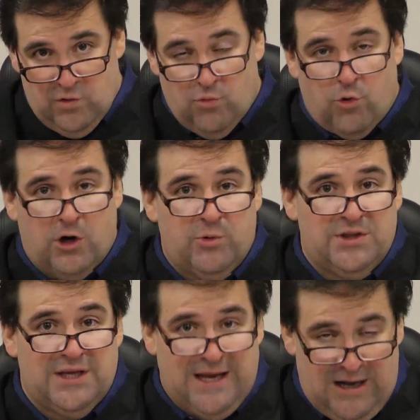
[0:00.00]
work
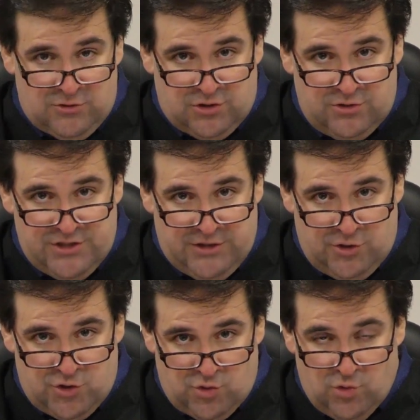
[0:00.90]
with the counselors at
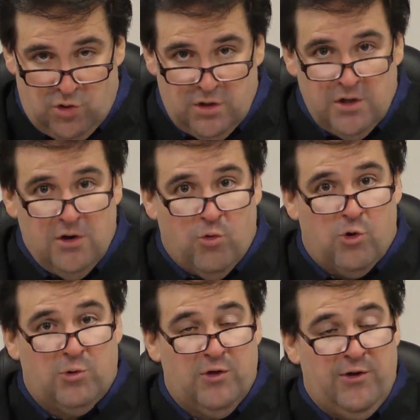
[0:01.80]
the school,
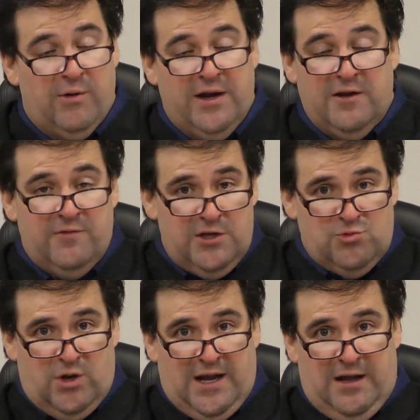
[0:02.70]
work with your
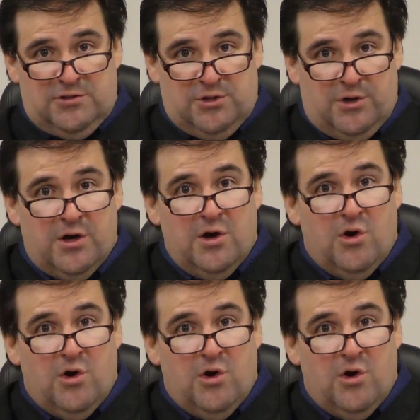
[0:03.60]
individual counselor,